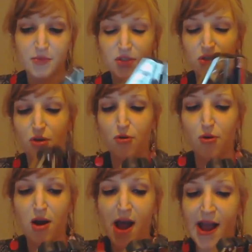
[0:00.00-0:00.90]

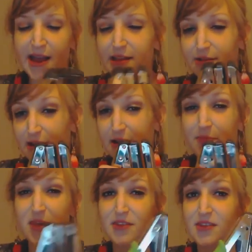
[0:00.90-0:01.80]
So highly
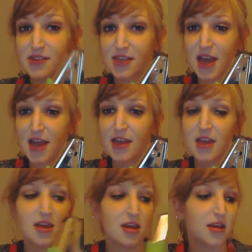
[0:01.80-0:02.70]
recommend this guy.